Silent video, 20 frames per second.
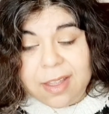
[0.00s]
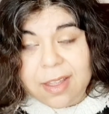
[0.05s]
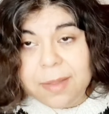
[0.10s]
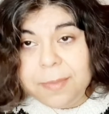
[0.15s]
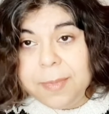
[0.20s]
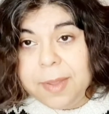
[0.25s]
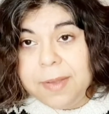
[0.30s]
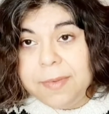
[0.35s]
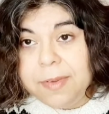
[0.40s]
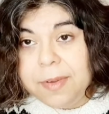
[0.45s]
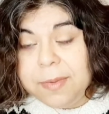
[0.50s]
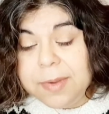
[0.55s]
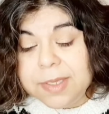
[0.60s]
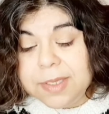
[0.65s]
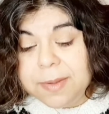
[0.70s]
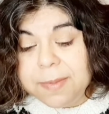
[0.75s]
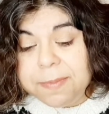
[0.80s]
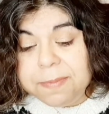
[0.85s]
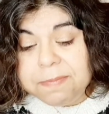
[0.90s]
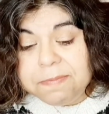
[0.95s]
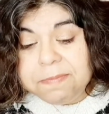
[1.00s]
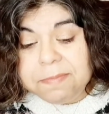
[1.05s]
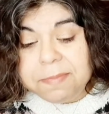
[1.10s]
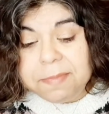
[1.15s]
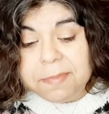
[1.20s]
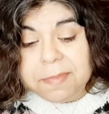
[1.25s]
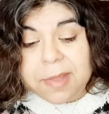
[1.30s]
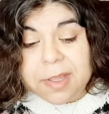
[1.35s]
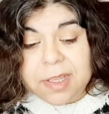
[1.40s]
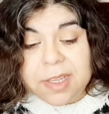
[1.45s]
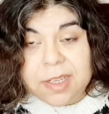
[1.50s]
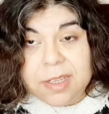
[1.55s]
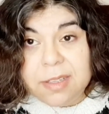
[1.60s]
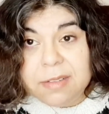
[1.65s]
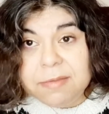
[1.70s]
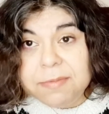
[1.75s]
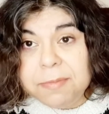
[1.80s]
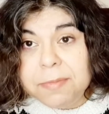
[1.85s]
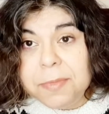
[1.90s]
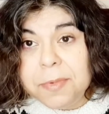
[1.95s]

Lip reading: if it was a little